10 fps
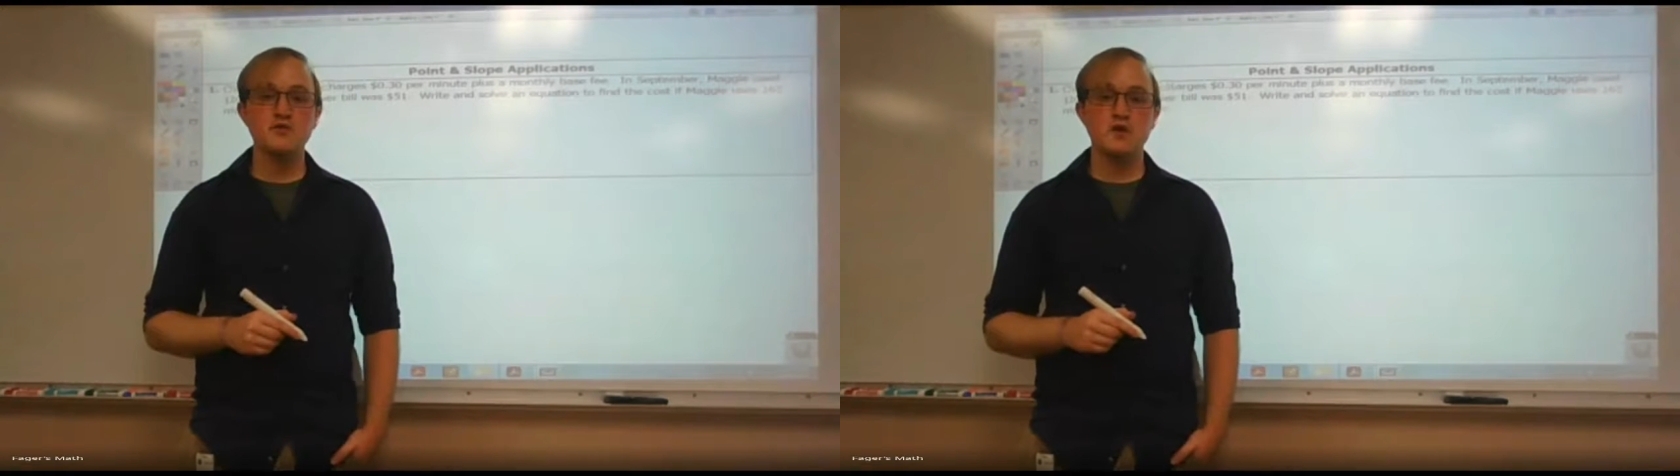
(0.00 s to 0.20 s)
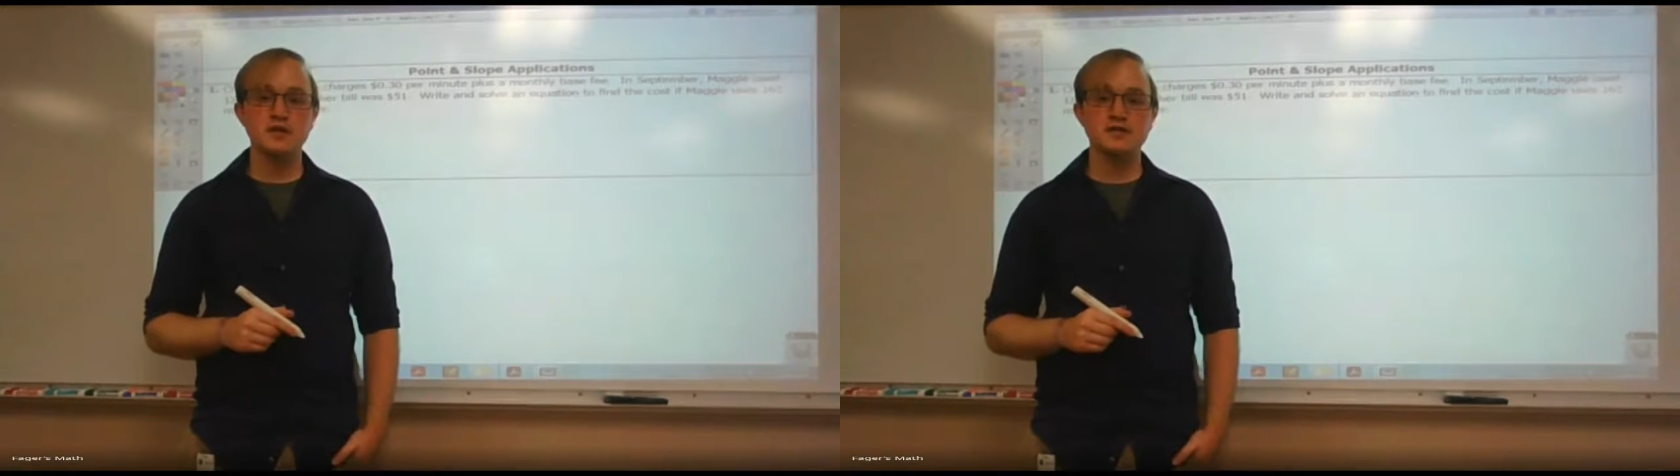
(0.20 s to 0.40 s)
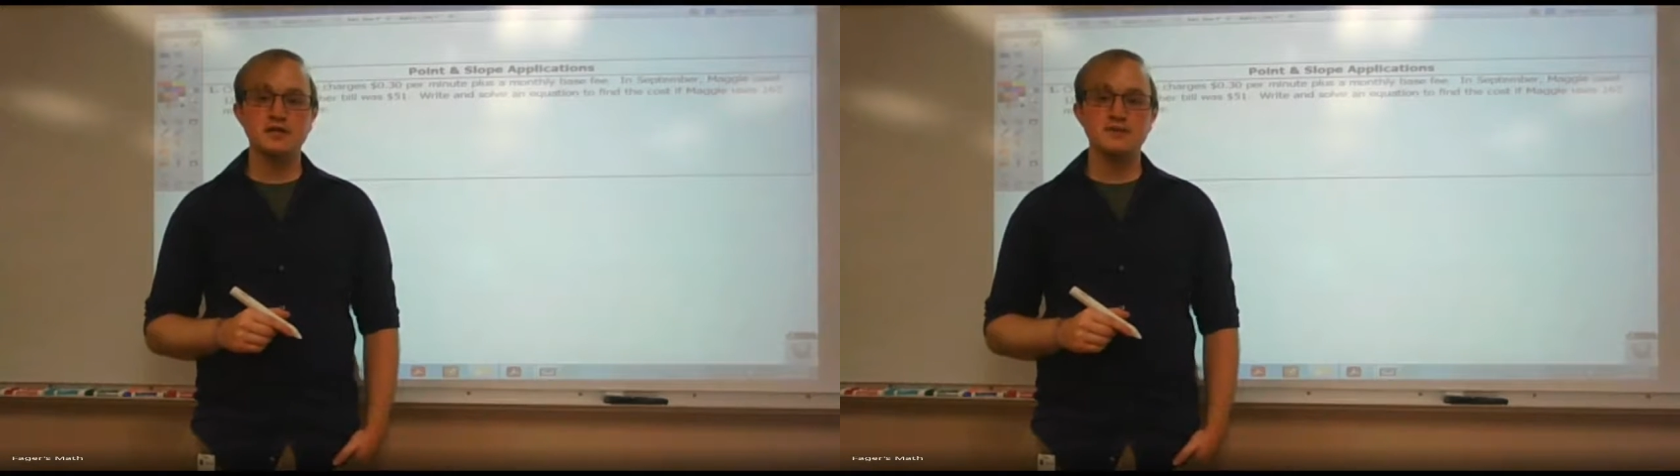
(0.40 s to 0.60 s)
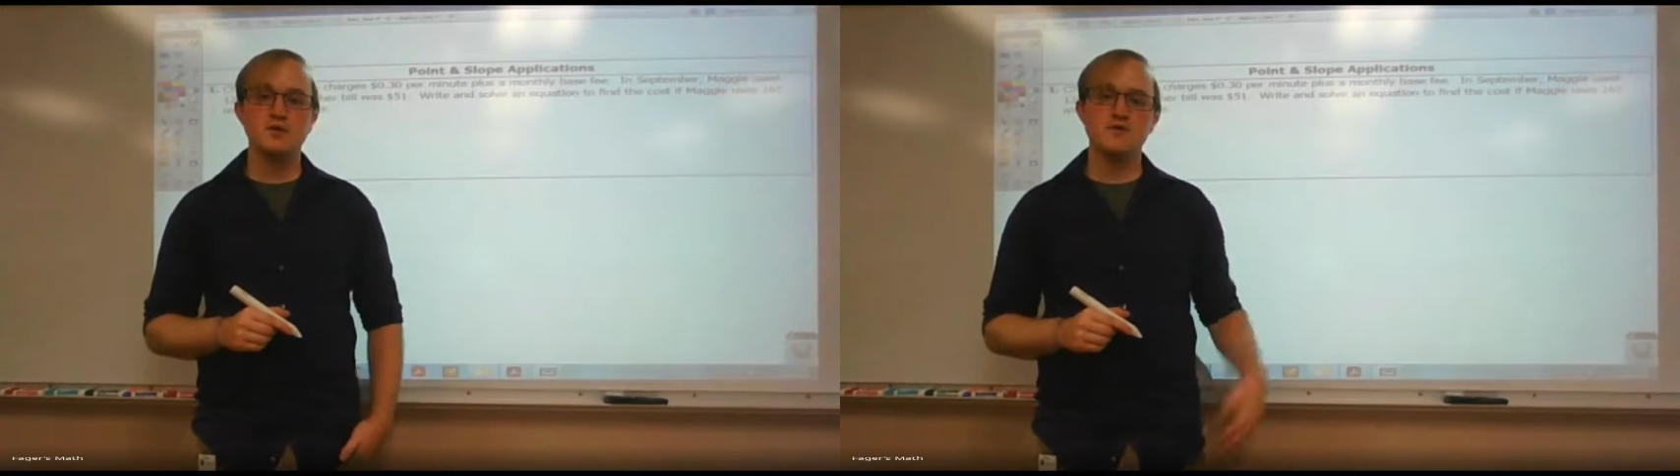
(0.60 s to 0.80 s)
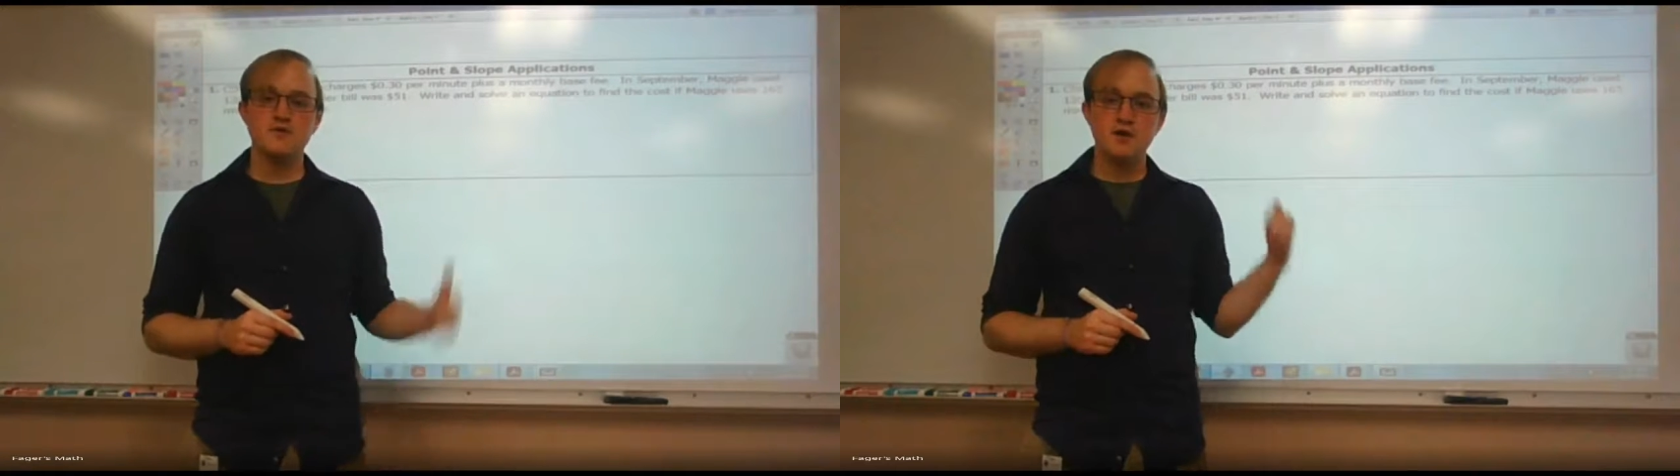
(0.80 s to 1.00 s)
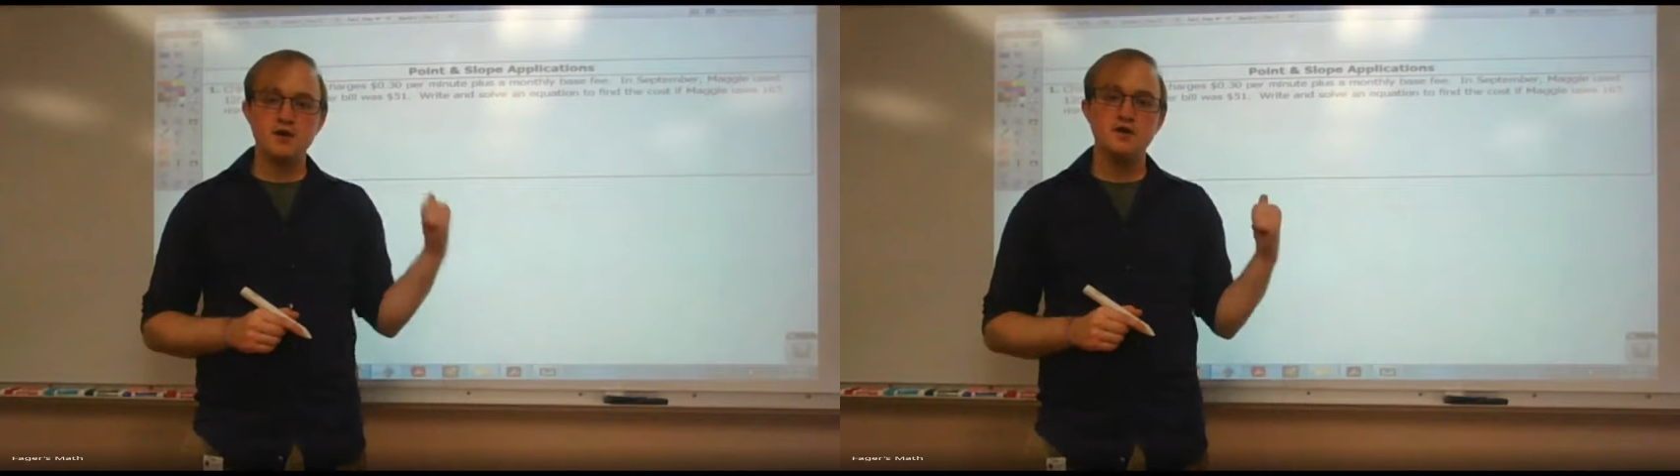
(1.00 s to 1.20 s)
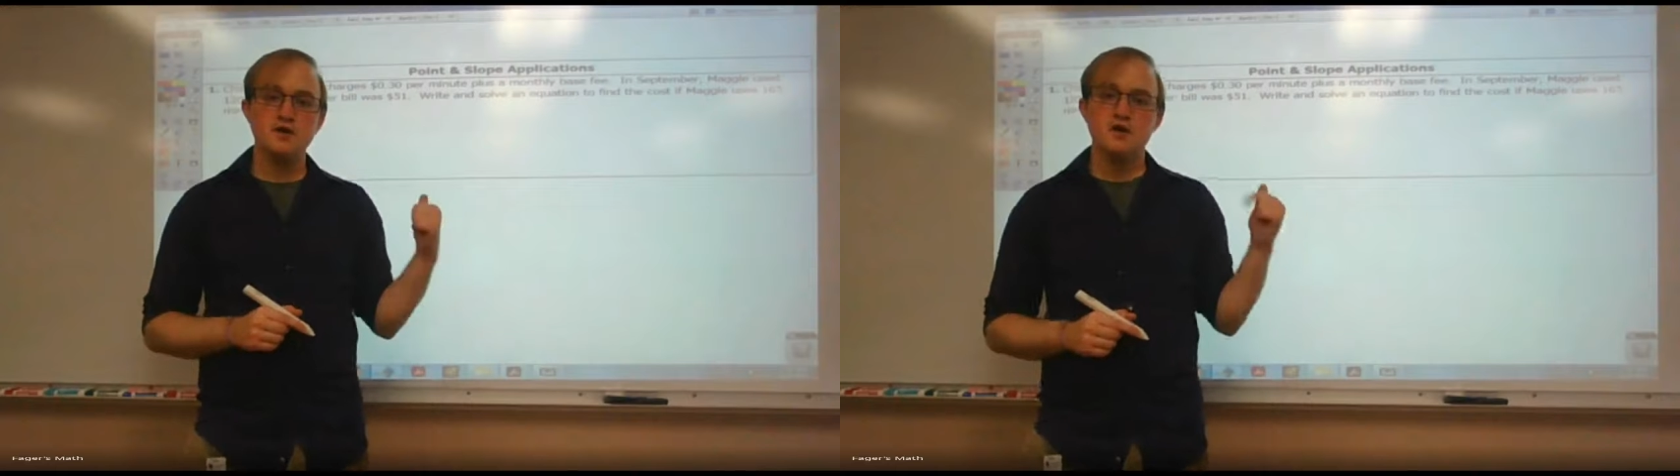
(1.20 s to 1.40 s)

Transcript: one example on the front,